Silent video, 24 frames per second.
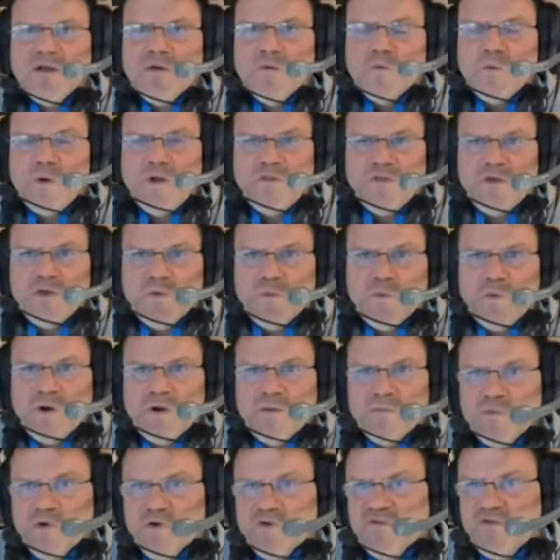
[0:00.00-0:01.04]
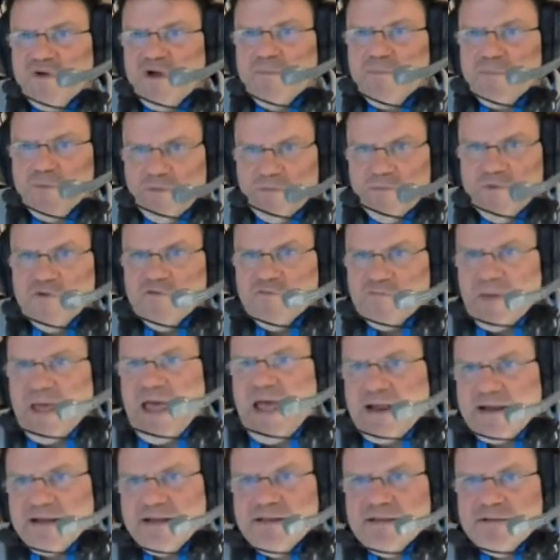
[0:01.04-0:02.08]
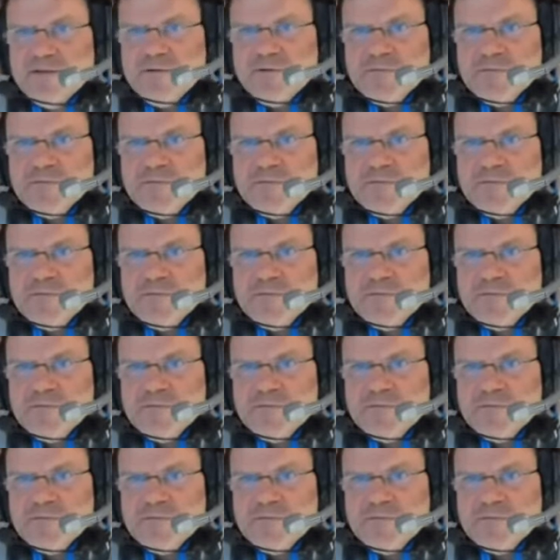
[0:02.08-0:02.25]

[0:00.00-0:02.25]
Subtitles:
whether you want to move up or move back.